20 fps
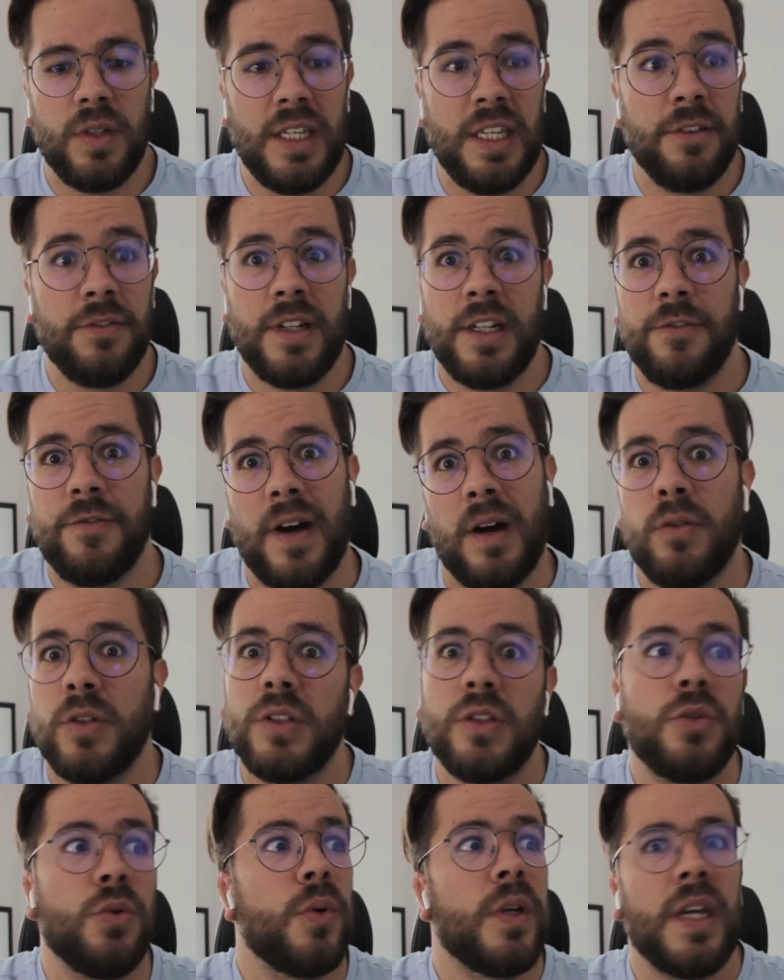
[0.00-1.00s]
even if I
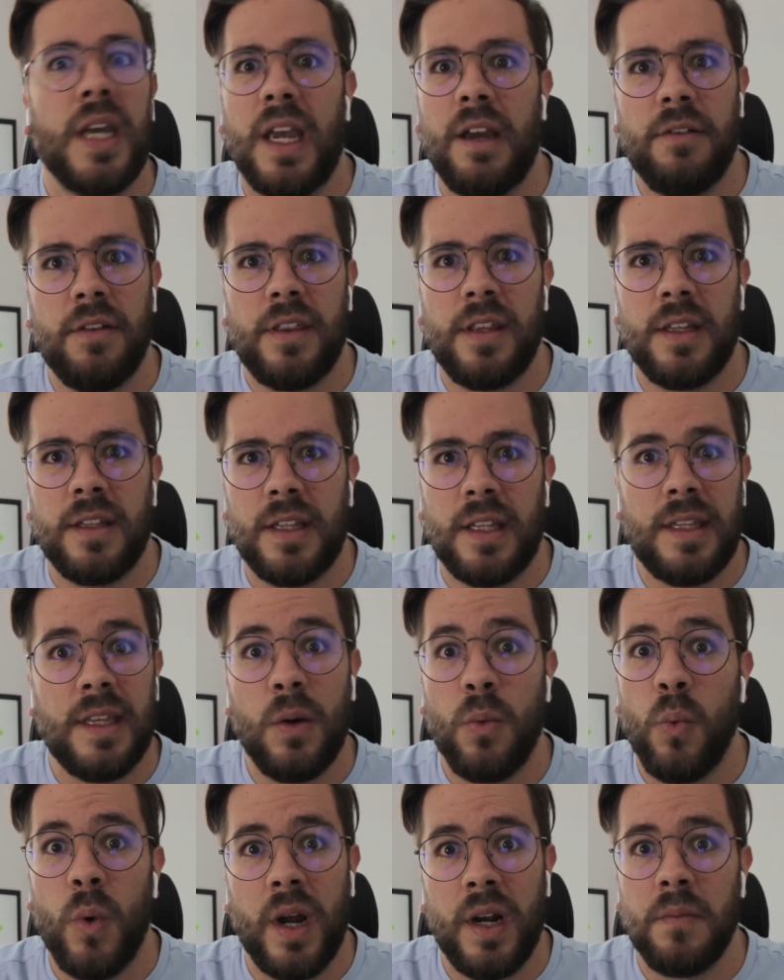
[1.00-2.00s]
was doing everything that they
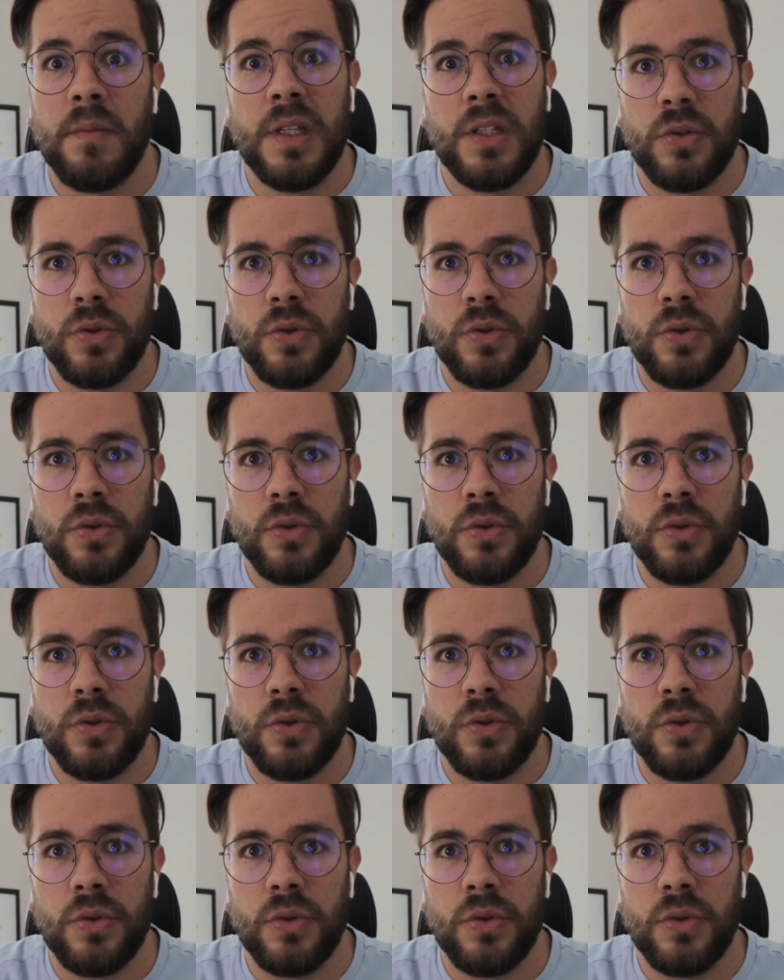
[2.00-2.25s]
wanted me to